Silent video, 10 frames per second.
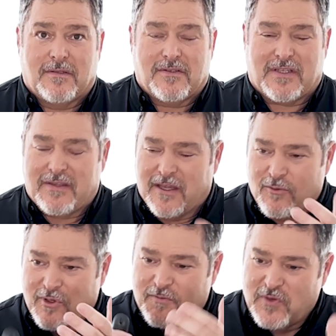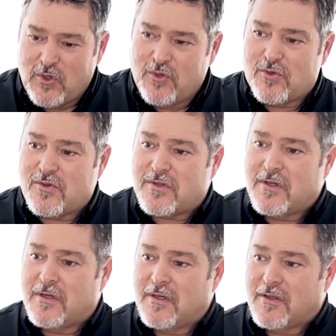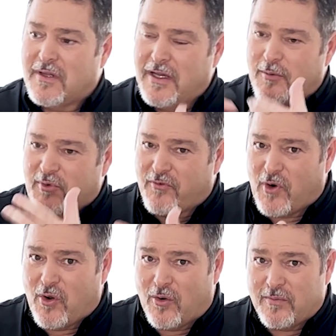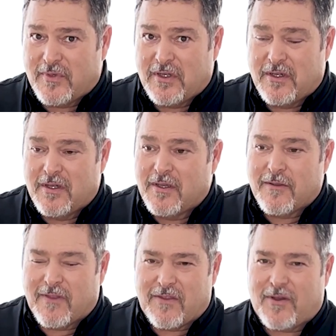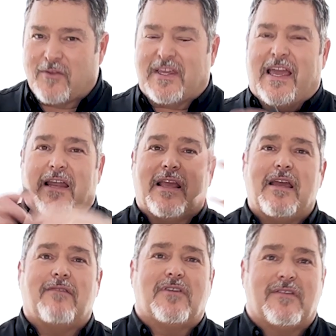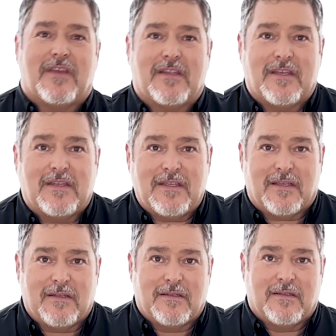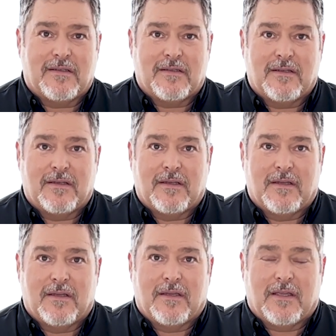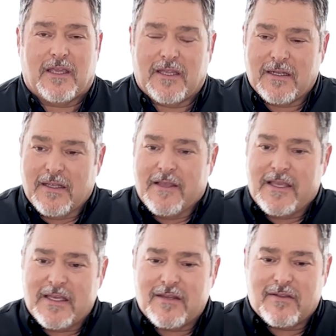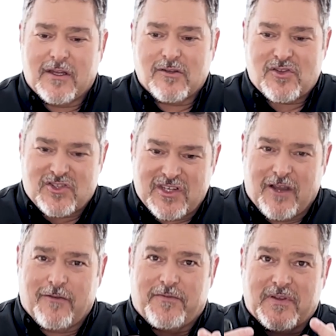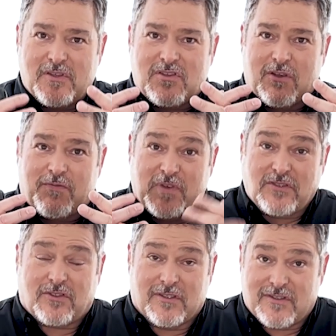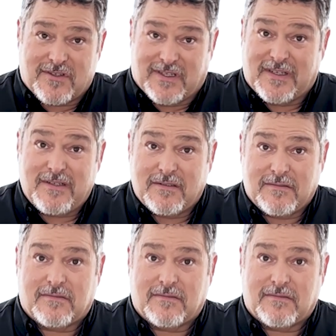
See, they refused the help of Rome. They thought they had everything they need. And in their self sufficiency,